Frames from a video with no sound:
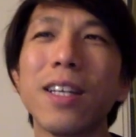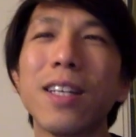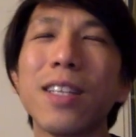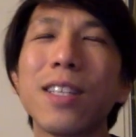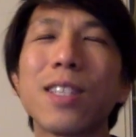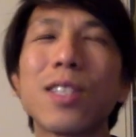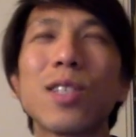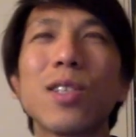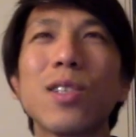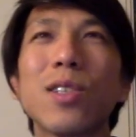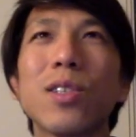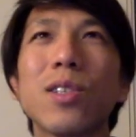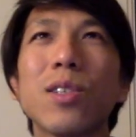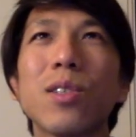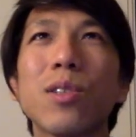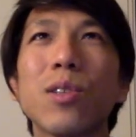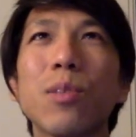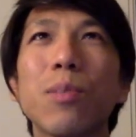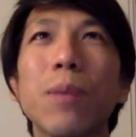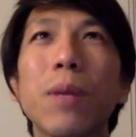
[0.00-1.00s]
So
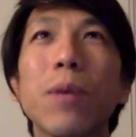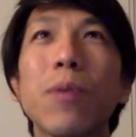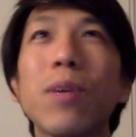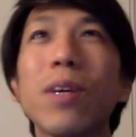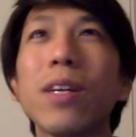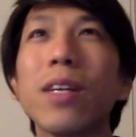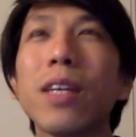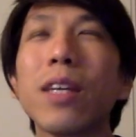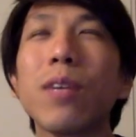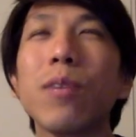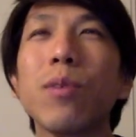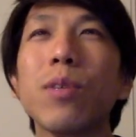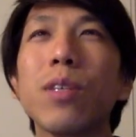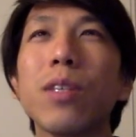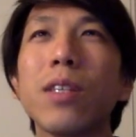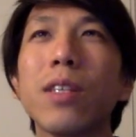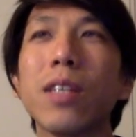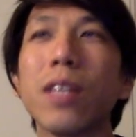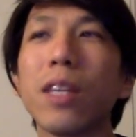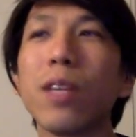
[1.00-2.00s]
the penguin, he
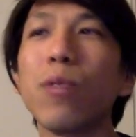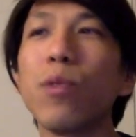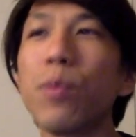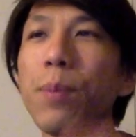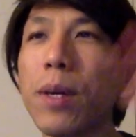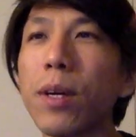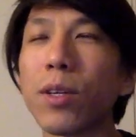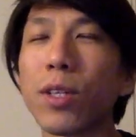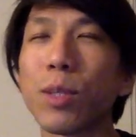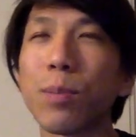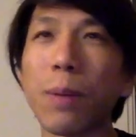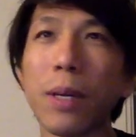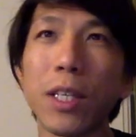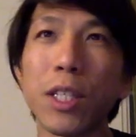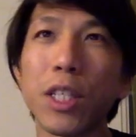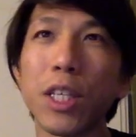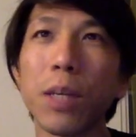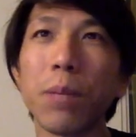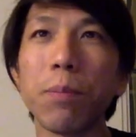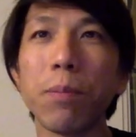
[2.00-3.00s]
would be on a
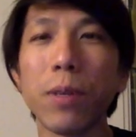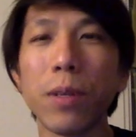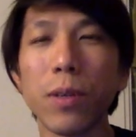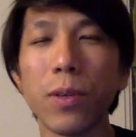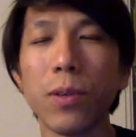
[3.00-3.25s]
spaceship.